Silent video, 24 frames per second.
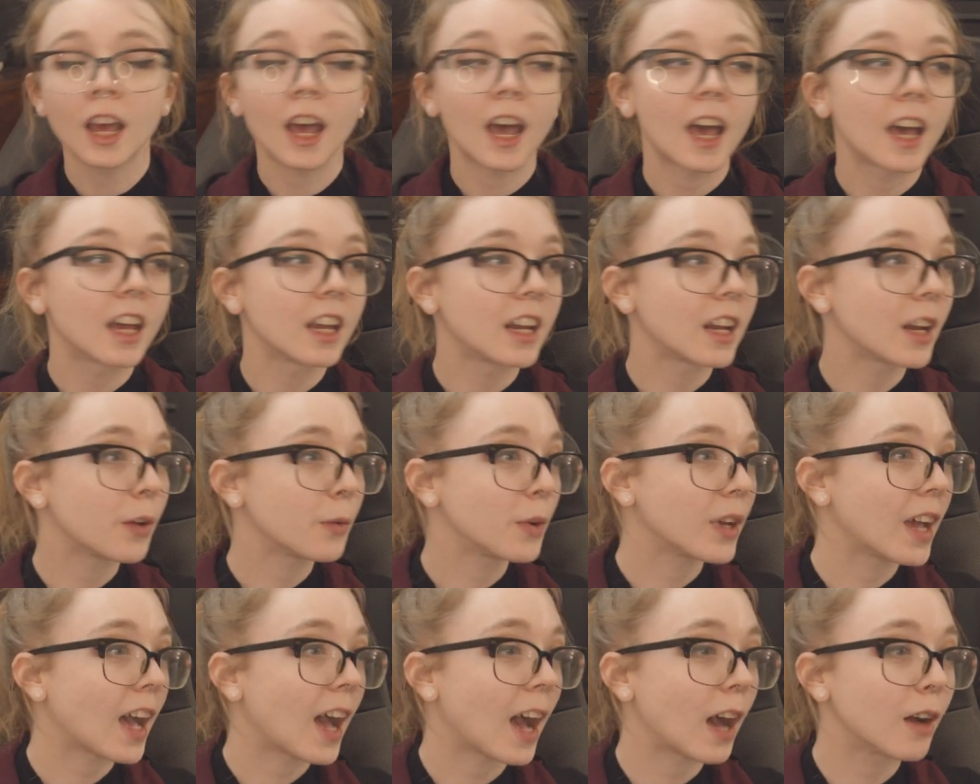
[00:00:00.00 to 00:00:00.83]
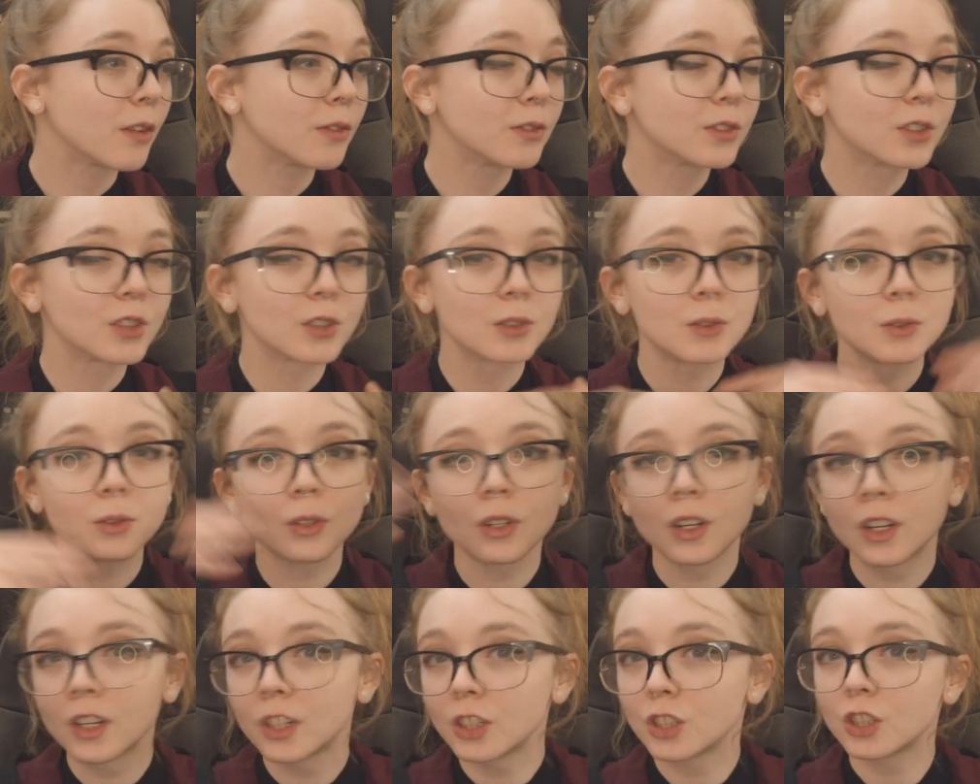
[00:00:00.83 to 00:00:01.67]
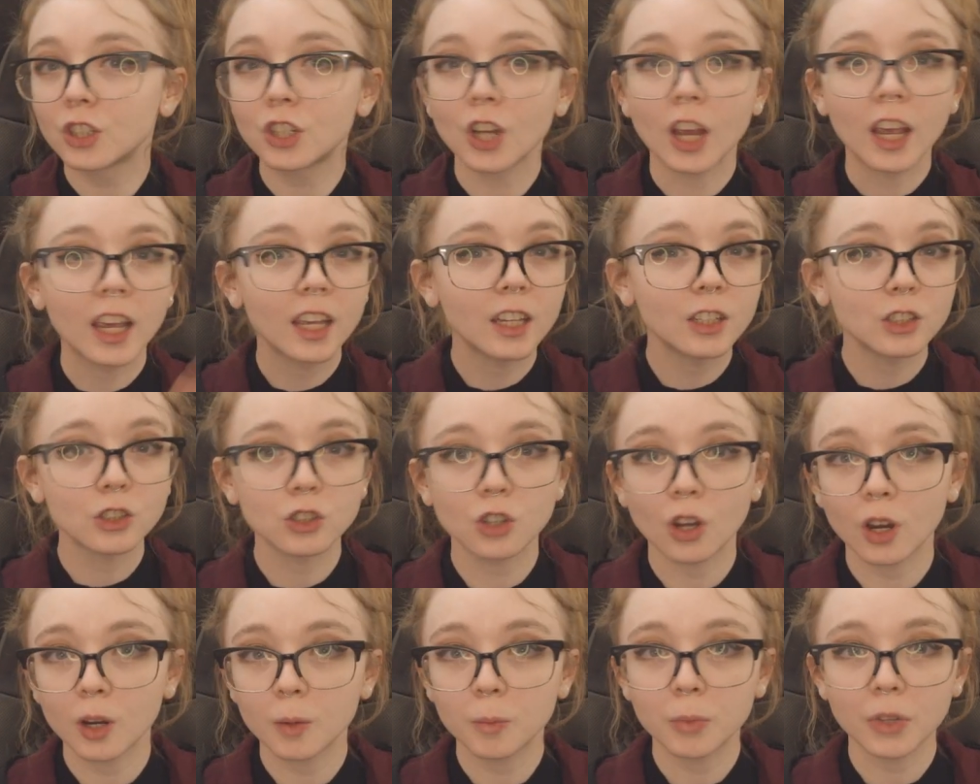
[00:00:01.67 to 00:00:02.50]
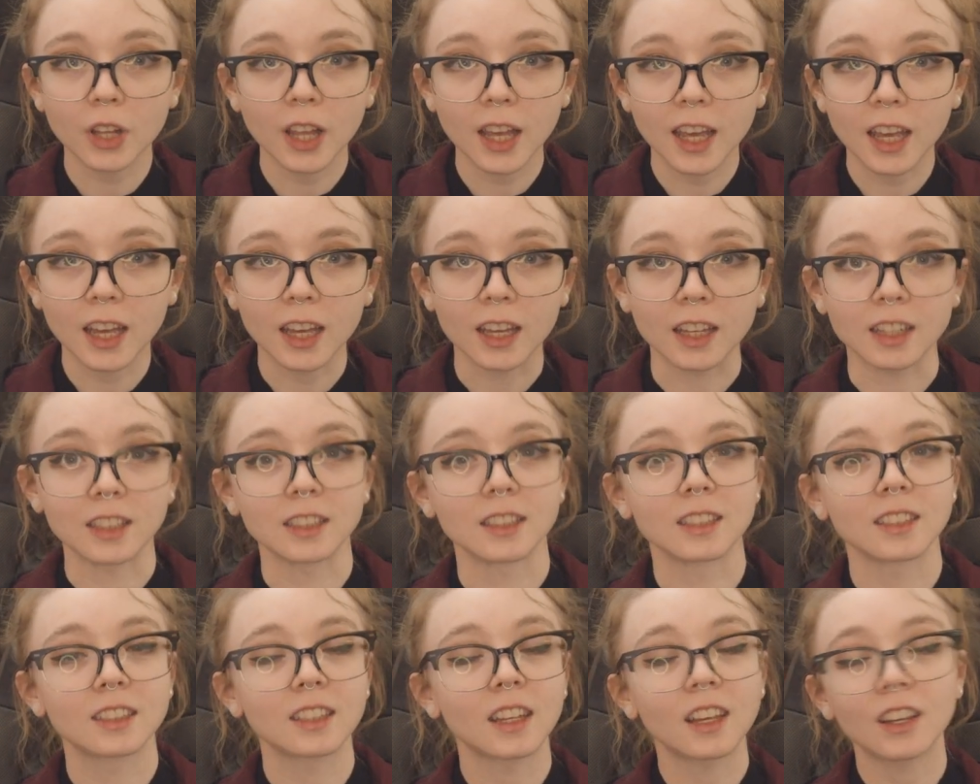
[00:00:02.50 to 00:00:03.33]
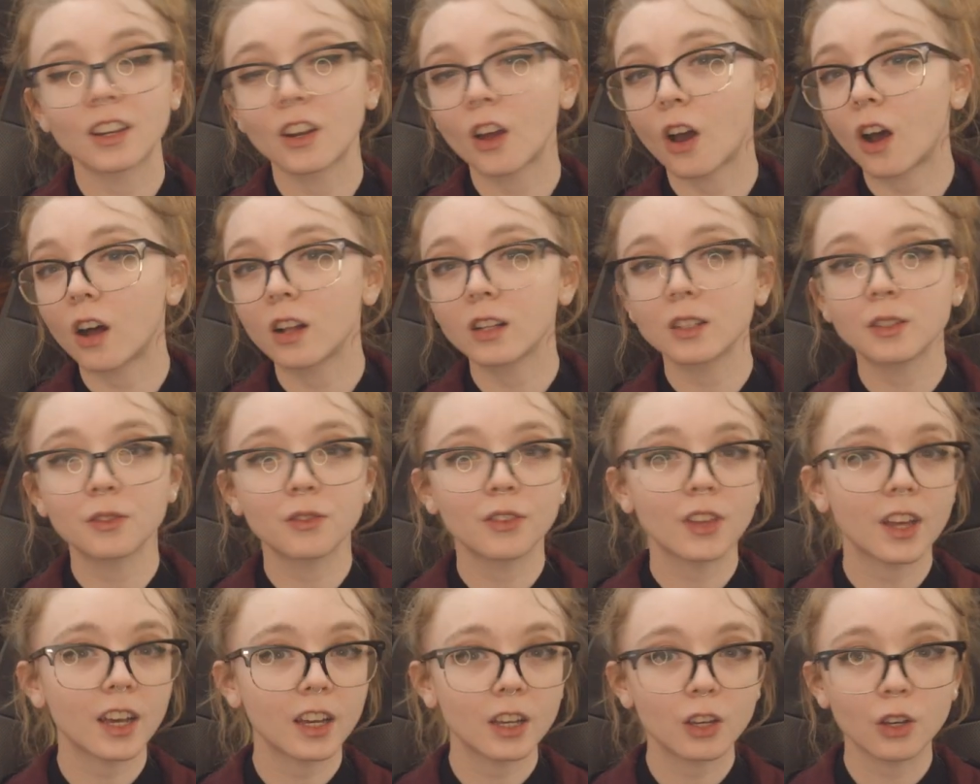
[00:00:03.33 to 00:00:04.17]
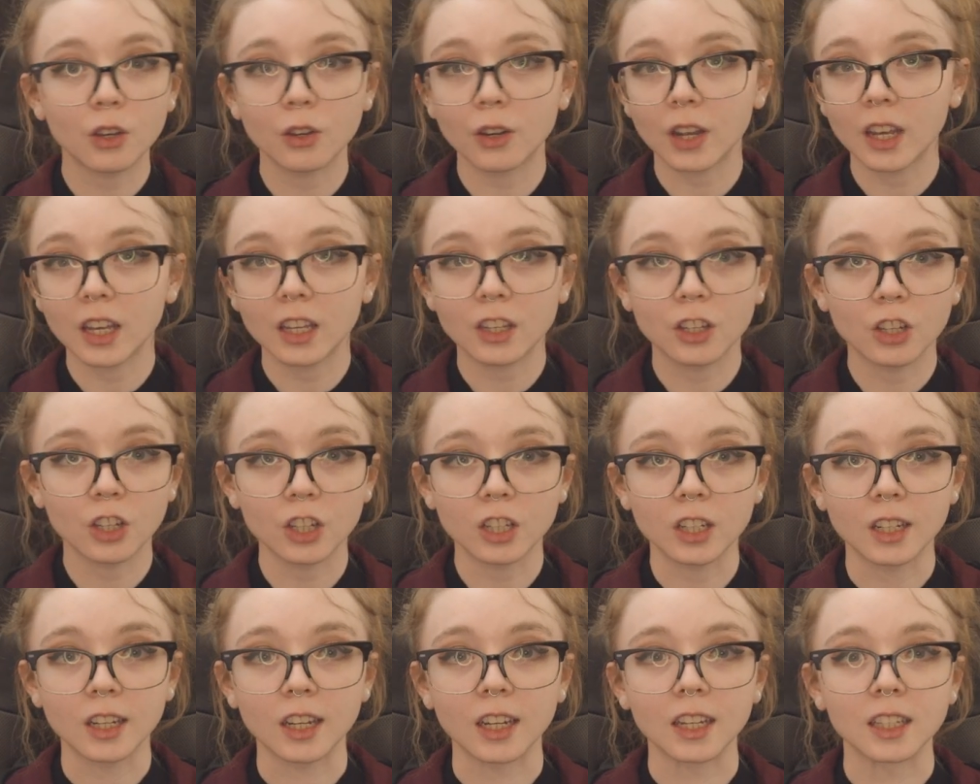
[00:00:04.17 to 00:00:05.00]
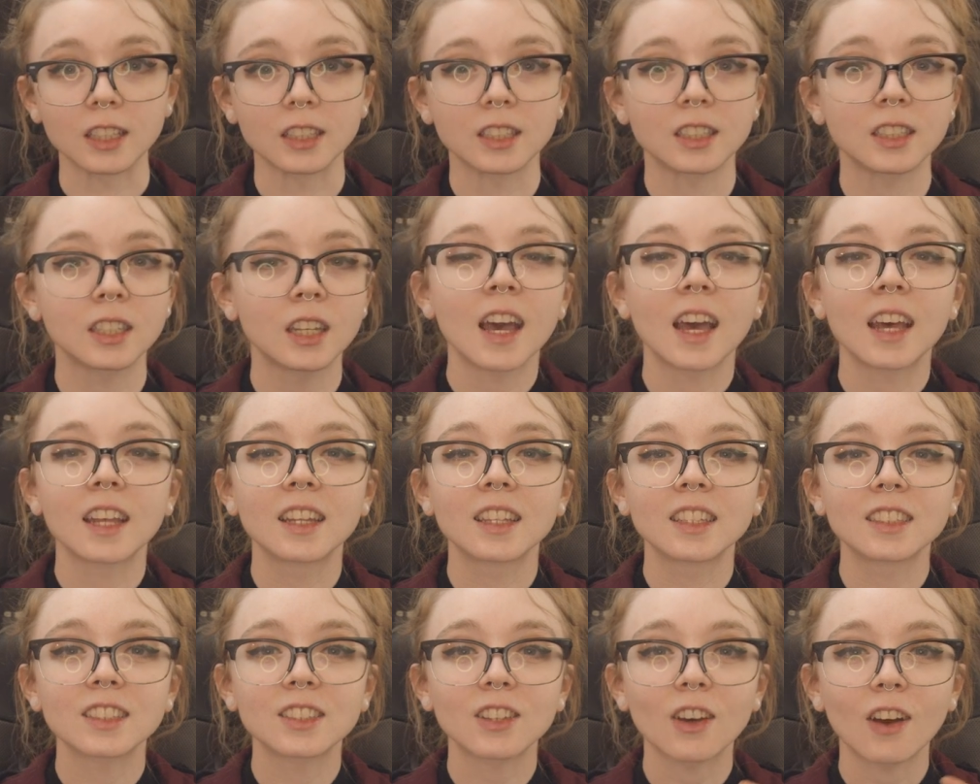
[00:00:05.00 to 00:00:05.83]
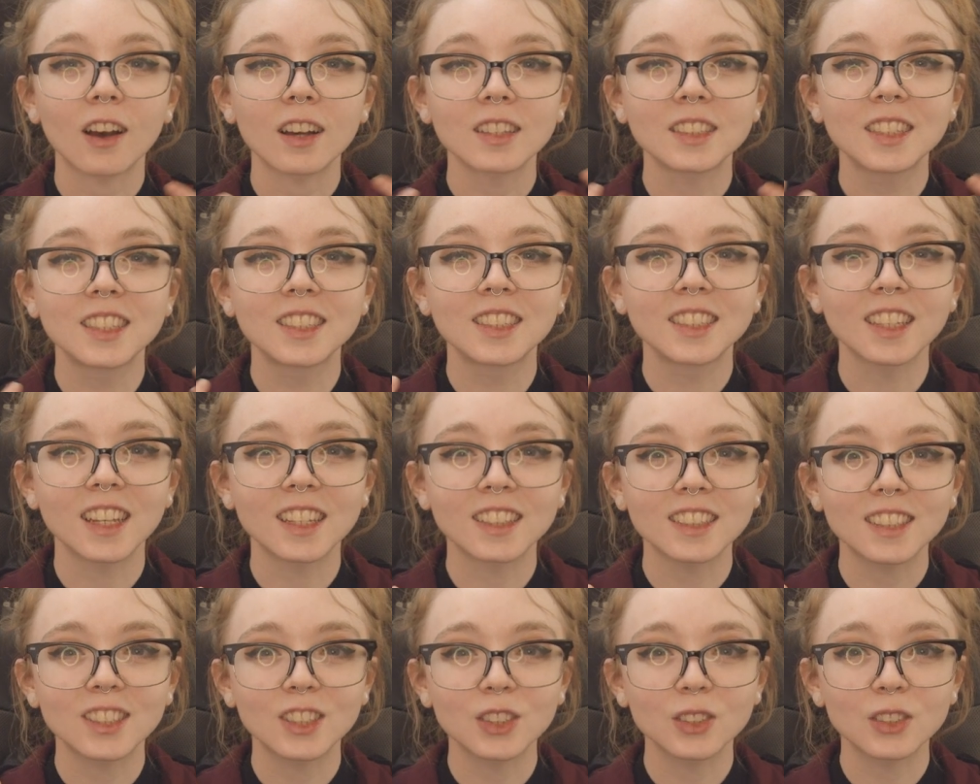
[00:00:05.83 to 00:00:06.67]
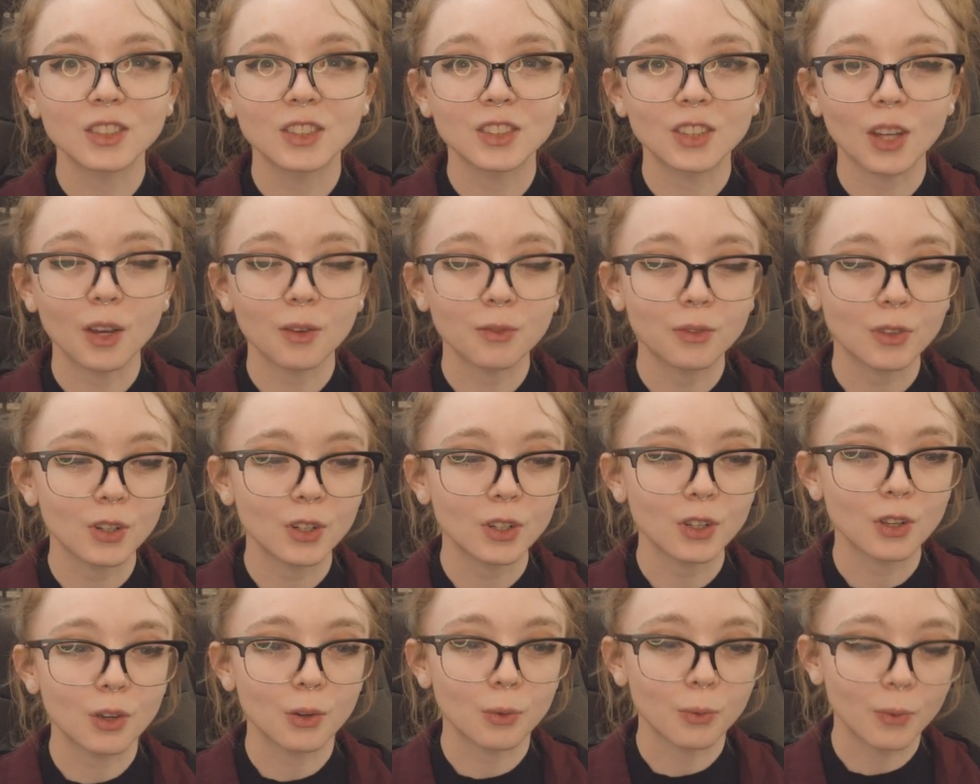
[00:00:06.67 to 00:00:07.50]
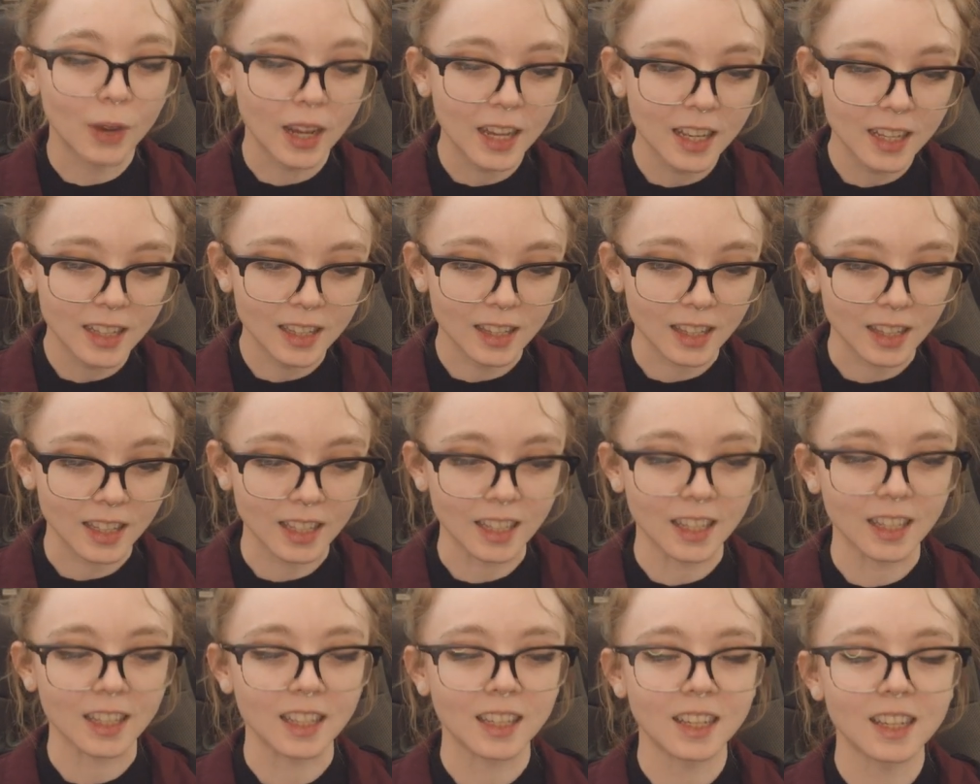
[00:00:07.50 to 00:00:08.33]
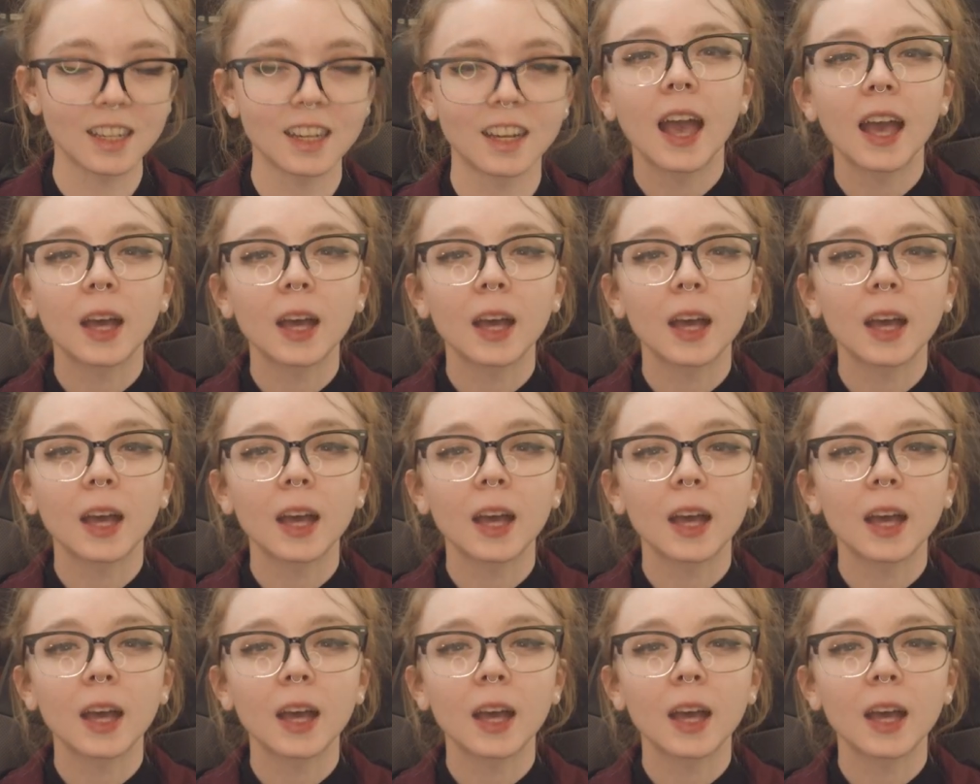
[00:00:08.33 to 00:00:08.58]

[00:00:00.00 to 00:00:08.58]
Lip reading: and we have to change our plans and all of that great goodness, and this causes us to suffer greatly.